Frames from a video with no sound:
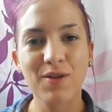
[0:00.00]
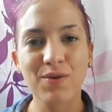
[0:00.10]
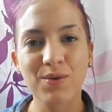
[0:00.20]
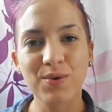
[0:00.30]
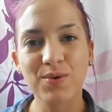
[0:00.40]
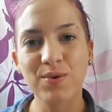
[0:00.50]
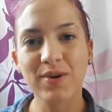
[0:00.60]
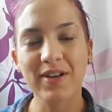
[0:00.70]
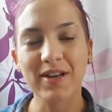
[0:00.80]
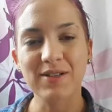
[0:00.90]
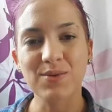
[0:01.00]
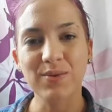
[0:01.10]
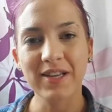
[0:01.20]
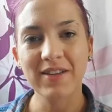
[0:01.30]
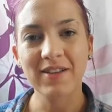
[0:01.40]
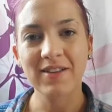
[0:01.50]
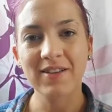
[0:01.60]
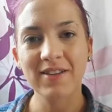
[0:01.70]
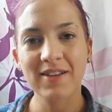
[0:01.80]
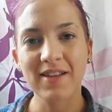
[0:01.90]
through next week,
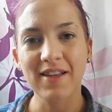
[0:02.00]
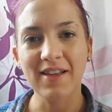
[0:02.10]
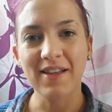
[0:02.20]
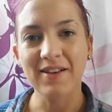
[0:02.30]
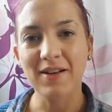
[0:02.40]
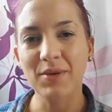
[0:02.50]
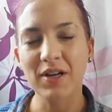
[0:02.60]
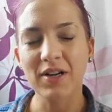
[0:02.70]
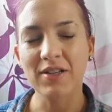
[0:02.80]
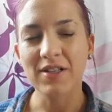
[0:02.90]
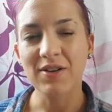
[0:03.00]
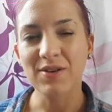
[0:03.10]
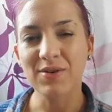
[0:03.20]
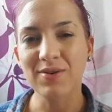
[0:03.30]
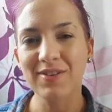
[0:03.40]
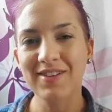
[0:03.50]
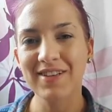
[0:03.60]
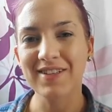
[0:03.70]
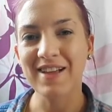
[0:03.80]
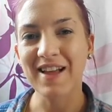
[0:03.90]
and I'm not going to tell you
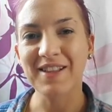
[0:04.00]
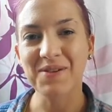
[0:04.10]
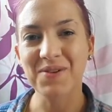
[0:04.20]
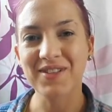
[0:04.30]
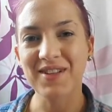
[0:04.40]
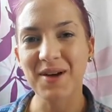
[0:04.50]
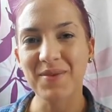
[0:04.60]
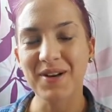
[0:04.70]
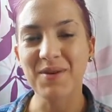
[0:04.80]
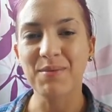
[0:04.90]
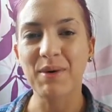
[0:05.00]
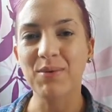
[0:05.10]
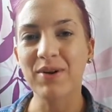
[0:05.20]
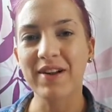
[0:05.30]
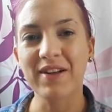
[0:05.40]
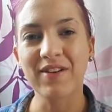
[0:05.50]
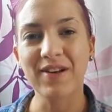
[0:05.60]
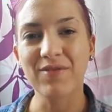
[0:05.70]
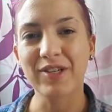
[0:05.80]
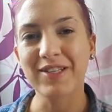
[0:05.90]
exactly what's coming up, but we're here
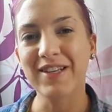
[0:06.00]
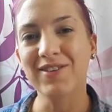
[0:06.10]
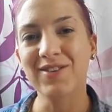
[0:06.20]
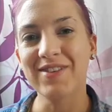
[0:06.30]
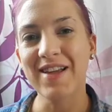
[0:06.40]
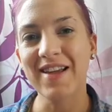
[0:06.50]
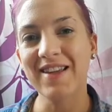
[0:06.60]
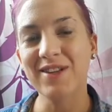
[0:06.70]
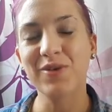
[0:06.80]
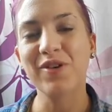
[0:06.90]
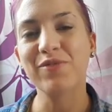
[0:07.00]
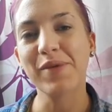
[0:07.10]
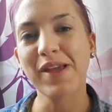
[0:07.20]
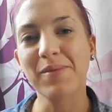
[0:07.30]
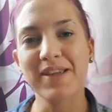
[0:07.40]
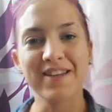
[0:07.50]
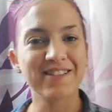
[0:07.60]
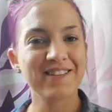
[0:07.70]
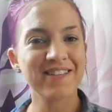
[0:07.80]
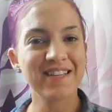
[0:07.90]
every single day, 12 p.m.
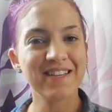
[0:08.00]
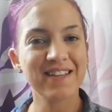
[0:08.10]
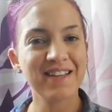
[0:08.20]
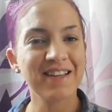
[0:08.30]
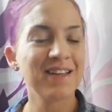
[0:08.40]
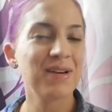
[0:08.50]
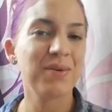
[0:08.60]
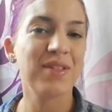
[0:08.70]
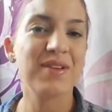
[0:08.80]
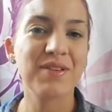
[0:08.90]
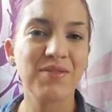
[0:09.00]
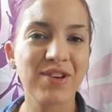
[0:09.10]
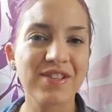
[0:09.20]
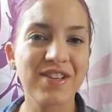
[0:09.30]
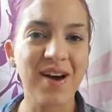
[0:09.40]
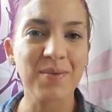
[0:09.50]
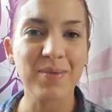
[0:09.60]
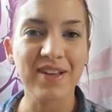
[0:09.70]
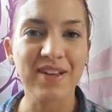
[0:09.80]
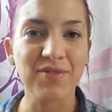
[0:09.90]
EST, with a different
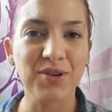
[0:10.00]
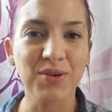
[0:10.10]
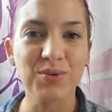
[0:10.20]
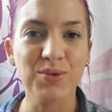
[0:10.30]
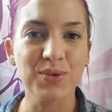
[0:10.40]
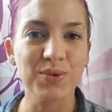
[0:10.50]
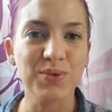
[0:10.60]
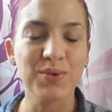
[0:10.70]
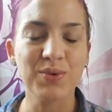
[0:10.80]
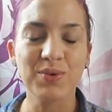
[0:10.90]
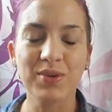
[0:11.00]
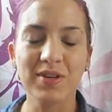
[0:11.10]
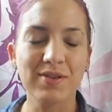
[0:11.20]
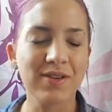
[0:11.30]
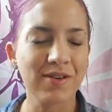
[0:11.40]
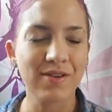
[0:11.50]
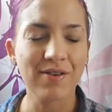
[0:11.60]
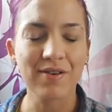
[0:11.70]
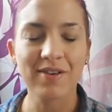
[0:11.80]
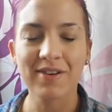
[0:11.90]
topic for you to
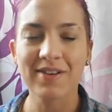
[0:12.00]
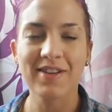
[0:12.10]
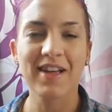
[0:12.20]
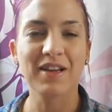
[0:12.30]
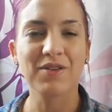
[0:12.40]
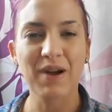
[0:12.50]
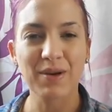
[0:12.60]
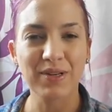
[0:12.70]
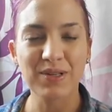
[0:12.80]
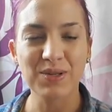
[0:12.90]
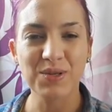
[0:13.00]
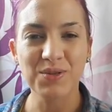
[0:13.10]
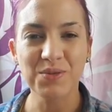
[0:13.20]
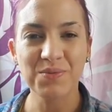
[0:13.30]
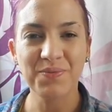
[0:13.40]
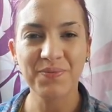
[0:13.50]
consider and ground into.